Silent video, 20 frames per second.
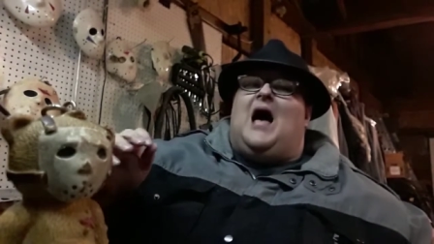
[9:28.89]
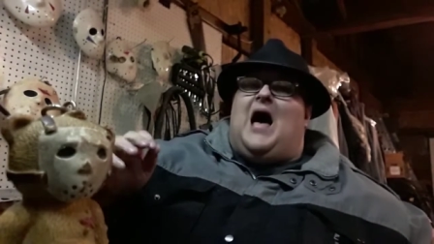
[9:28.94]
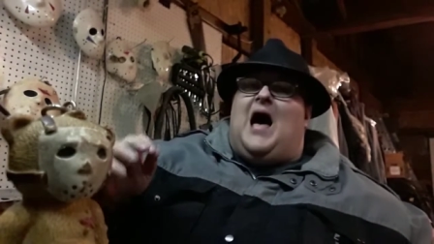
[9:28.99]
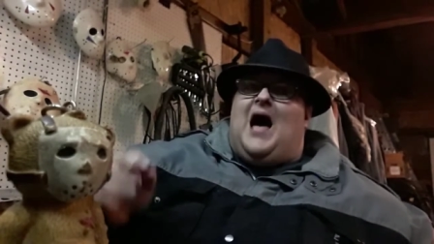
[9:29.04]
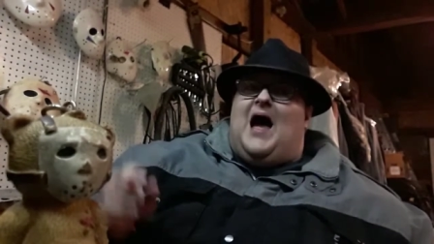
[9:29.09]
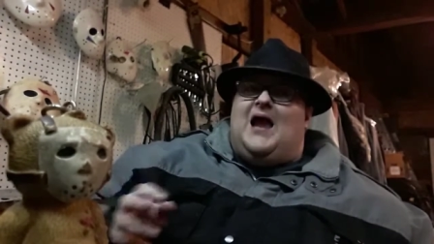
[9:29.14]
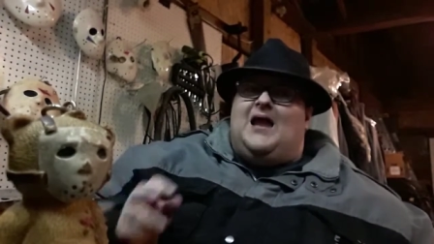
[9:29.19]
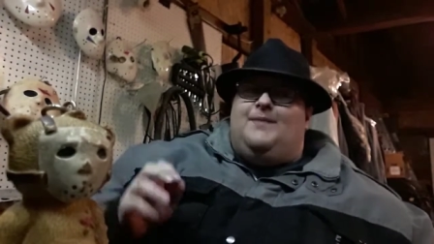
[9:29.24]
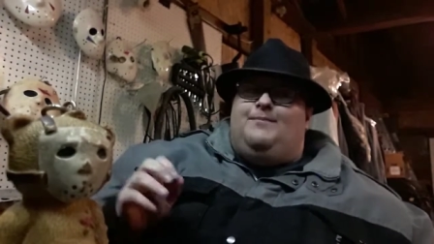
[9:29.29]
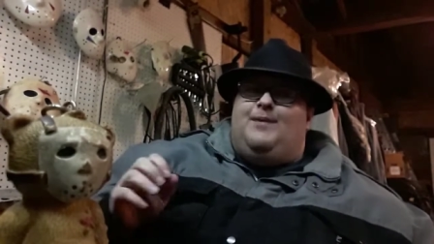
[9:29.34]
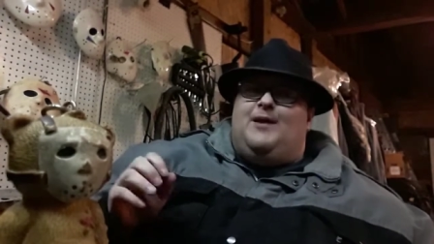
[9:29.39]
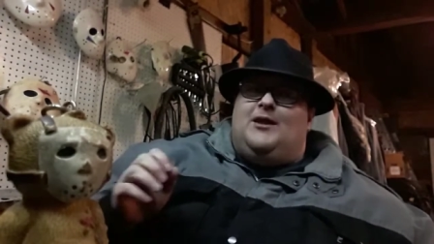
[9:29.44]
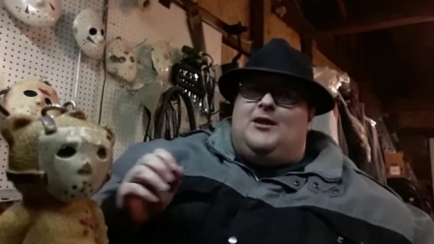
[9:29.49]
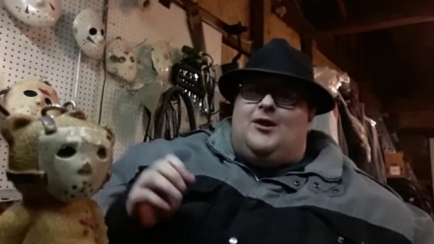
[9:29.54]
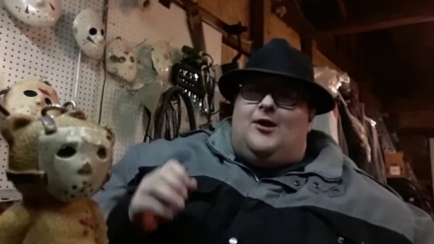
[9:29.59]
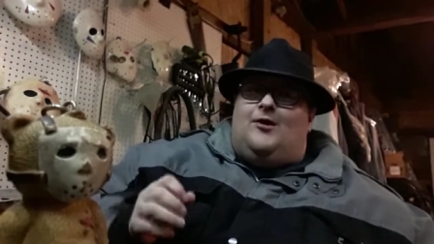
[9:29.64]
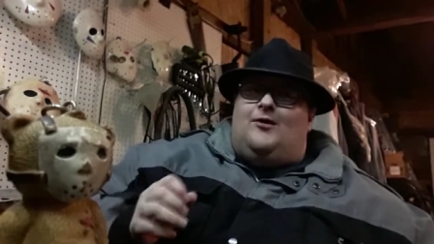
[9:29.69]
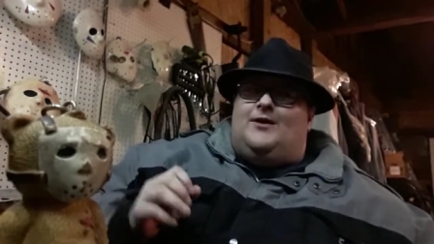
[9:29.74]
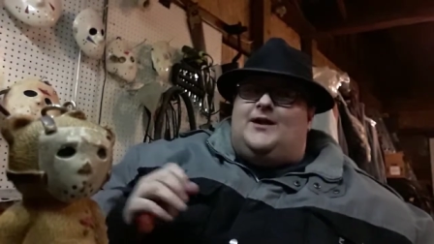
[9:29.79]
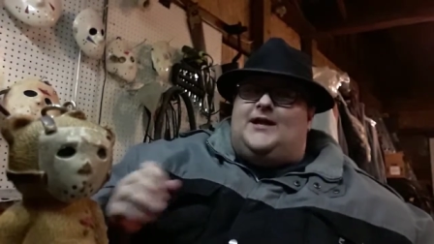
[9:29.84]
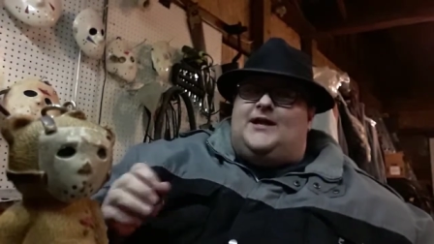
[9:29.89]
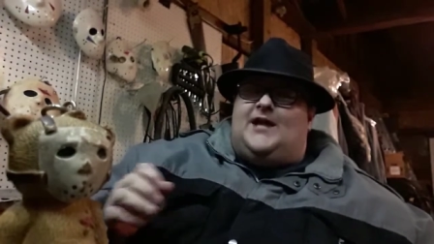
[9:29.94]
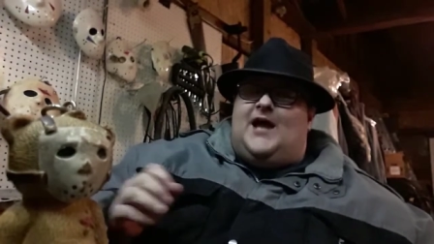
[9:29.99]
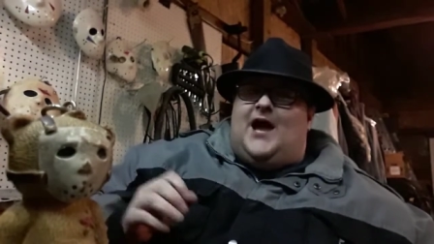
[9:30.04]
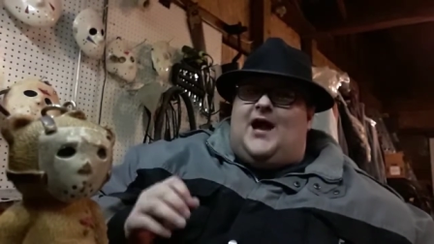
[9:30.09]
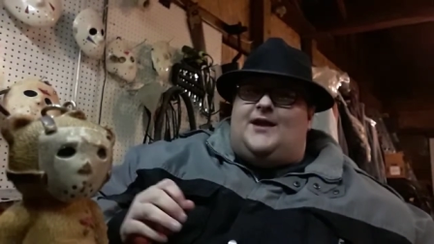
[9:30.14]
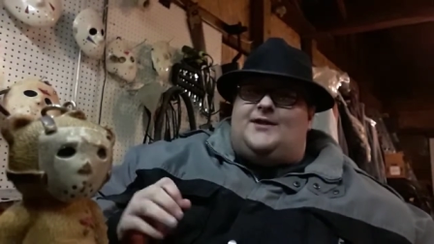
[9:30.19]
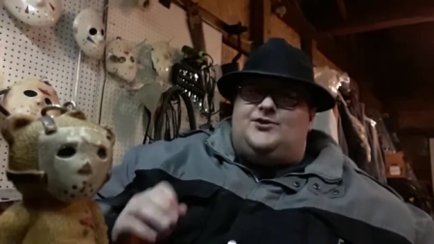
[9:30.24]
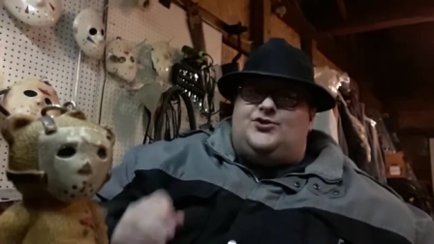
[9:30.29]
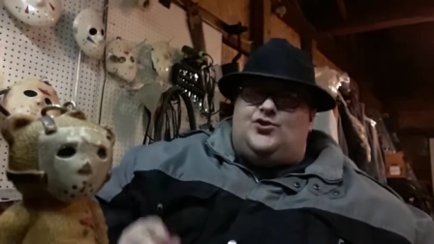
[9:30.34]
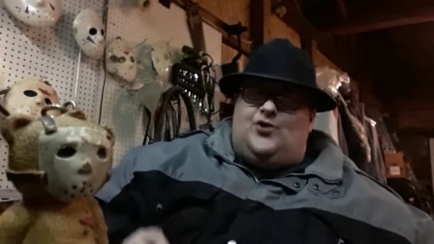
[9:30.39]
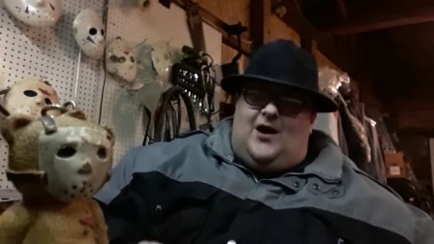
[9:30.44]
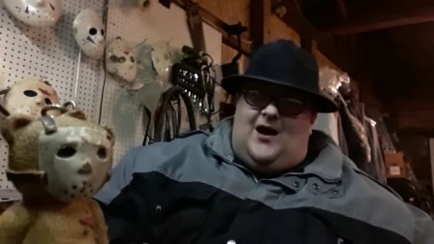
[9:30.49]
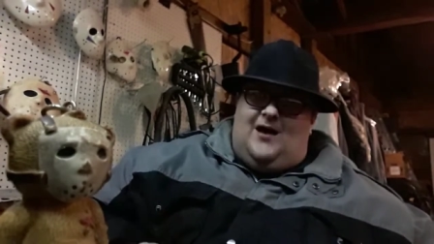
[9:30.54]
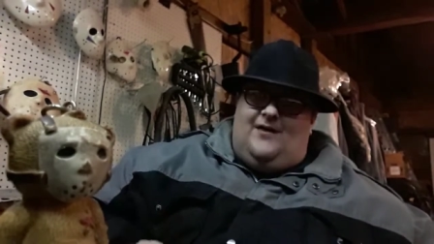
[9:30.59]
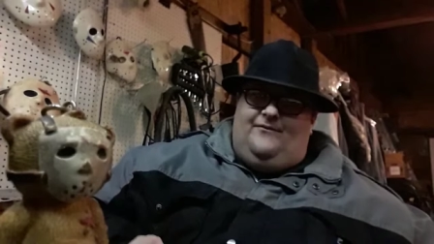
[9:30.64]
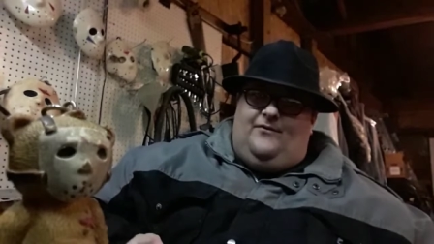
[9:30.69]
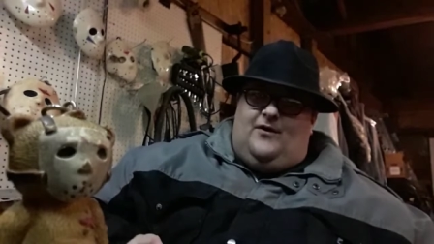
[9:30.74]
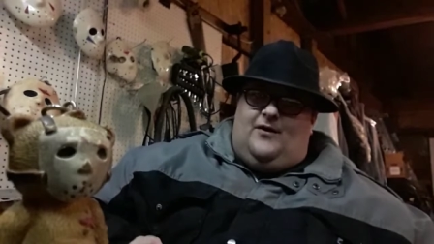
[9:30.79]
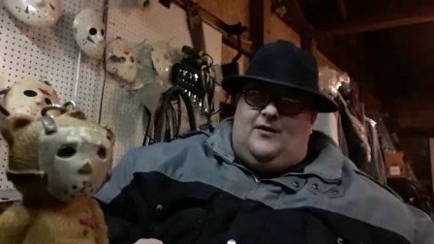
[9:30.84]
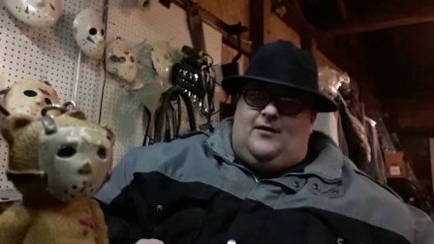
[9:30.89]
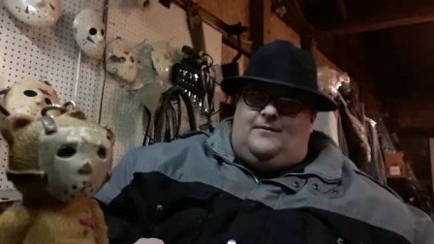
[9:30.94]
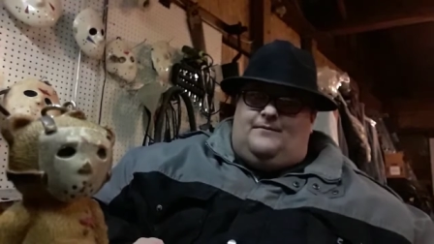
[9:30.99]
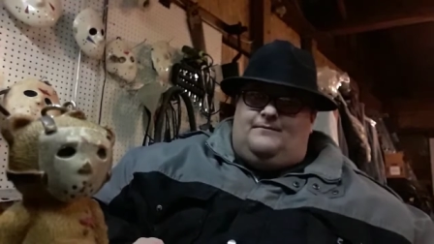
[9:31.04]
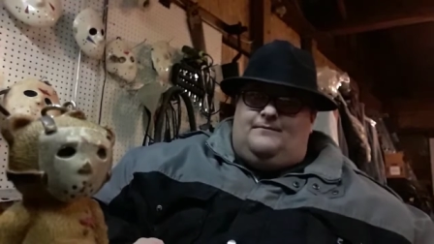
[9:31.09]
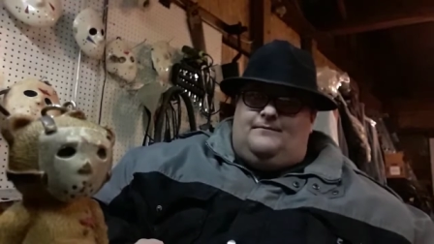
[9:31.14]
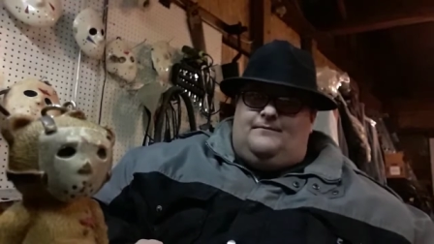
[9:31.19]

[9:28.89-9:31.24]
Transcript: I'd be learning how to drive on.